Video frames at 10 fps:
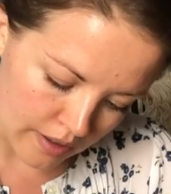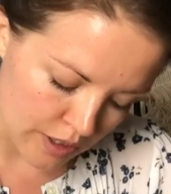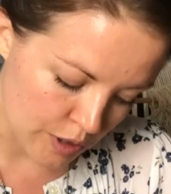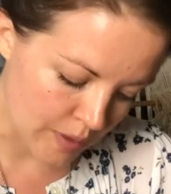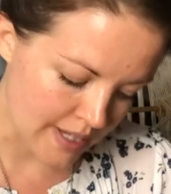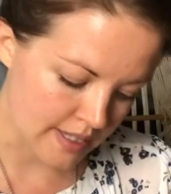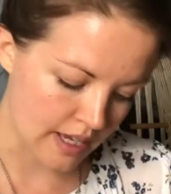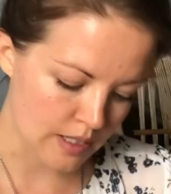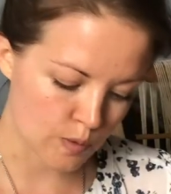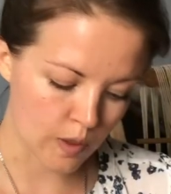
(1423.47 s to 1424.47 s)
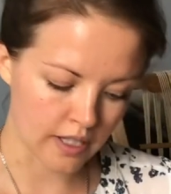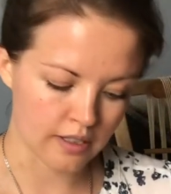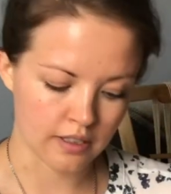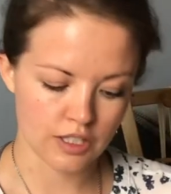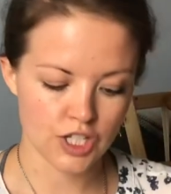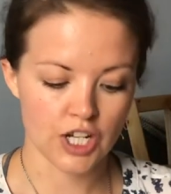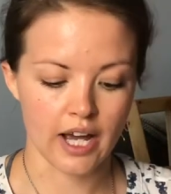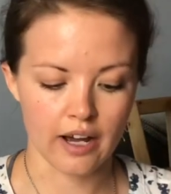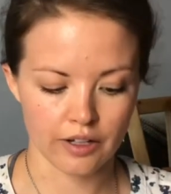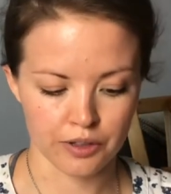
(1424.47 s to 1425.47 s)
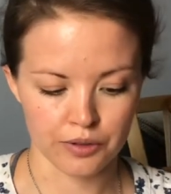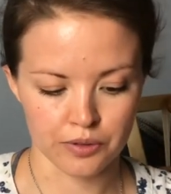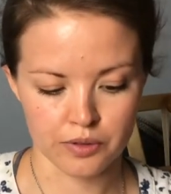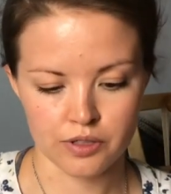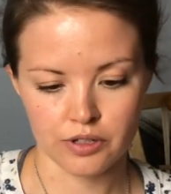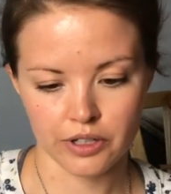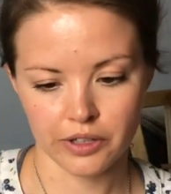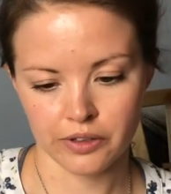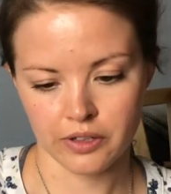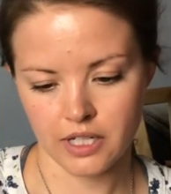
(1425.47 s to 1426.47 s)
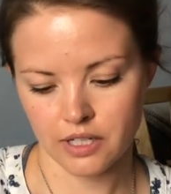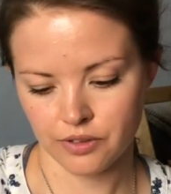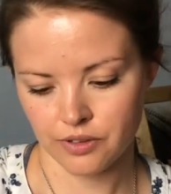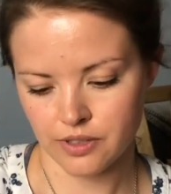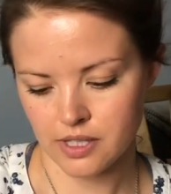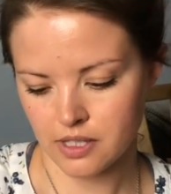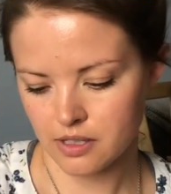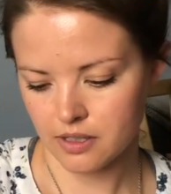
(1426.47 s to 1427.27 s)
US size 1 Chiagu circular needles.